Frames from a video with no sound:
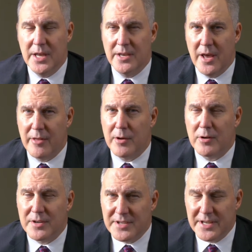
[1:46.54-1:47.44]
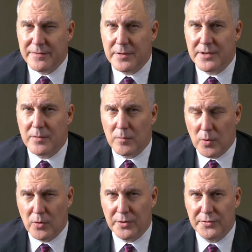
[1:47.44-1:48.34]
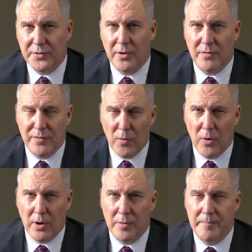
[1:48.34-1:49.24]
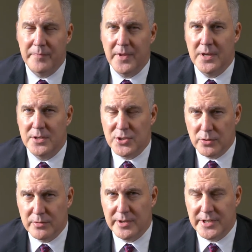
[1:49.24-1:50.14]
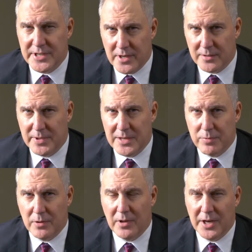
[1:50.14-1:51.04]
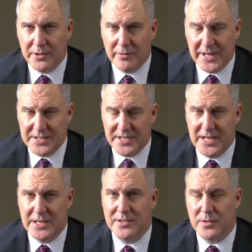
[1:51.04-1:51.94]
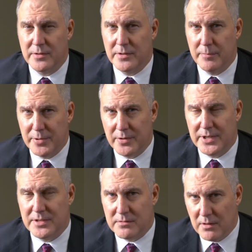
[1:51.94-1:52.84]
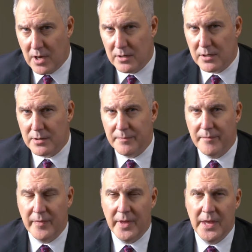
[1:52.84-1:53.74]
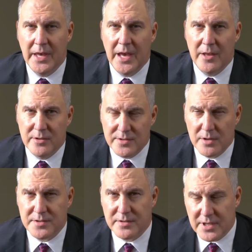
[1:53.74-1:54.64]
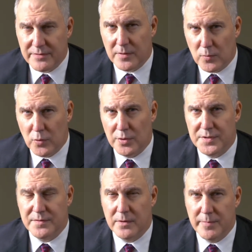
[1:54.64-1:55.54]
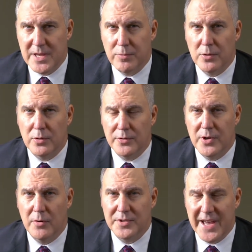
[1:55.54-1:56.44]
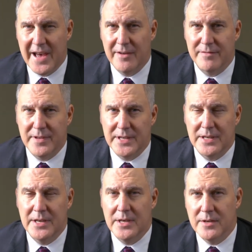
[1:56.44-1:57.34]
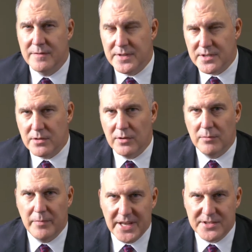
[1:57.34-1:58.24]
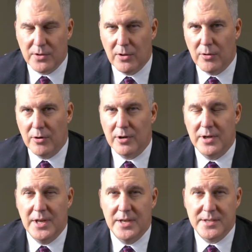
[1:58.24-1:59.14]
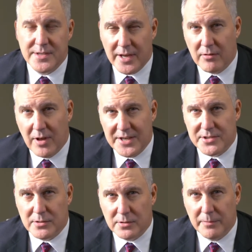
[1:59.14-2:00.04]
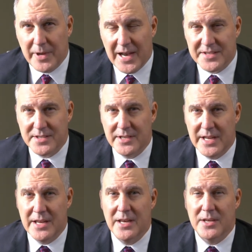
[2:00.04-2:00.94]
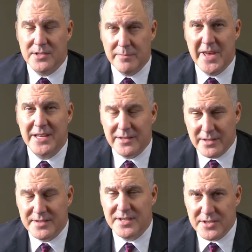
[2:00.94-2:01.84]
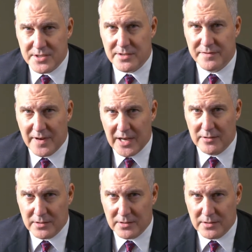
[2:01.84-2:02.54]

Now there are different rules for children and young people under 18 so that the period is longer. And there's also different rules for people who don't have the physical, mental, or psychological capacity to make the decision to file a